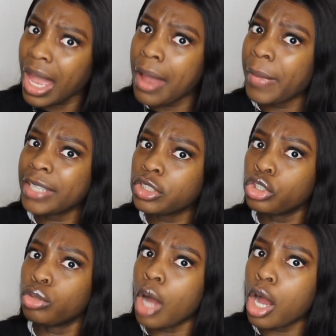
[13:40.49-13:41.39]

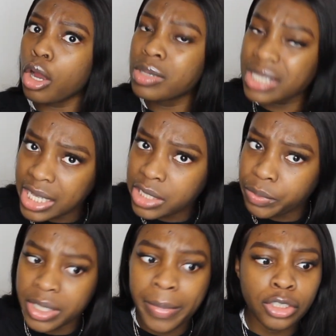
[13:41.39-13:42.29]
Imagine you can't go
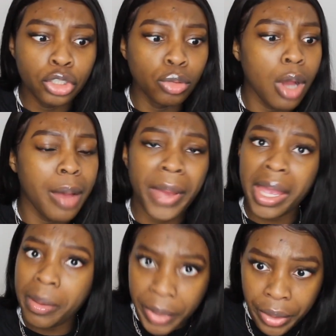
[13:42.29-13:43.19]
Sainsbury's. Imagine you can't
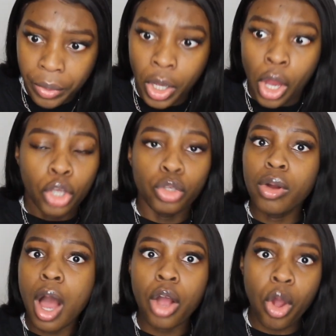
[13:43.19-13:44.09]
pay a bill.
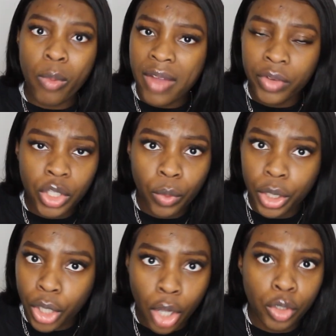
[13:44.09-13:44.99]
You can't go wherever you
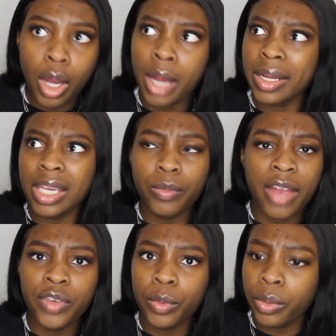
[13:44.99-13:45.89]
want to go. You can't eat
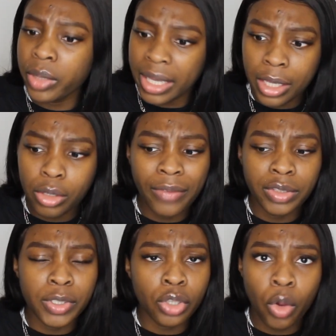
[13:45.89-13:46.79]
wherever you want to eat. You
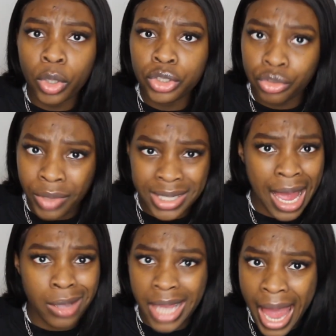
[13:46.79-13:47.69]
have to be told what to dress,
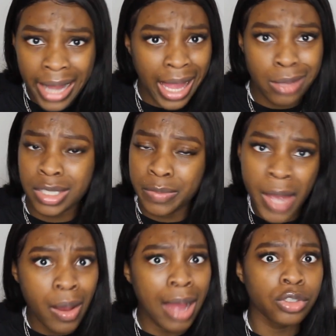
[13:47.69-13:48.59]
how to act, how to
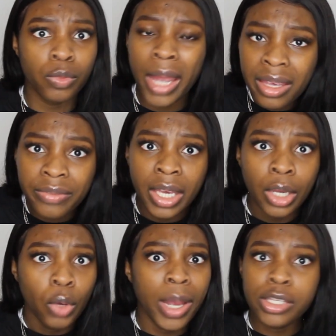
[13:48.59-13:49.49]
smile, how to wave,
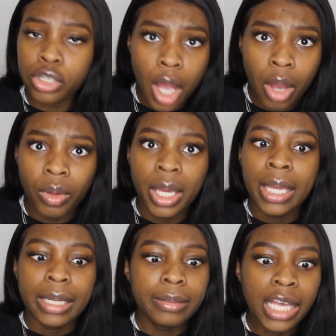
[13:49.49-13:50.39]
where to go.
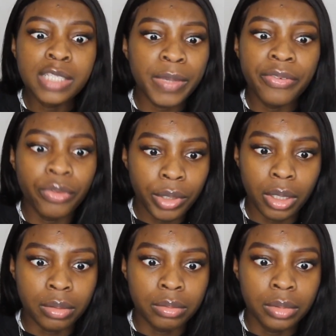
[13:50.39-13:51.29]
Let's be for
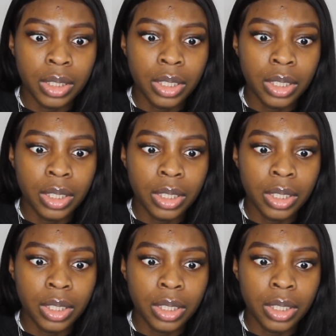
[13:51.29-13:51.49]
real.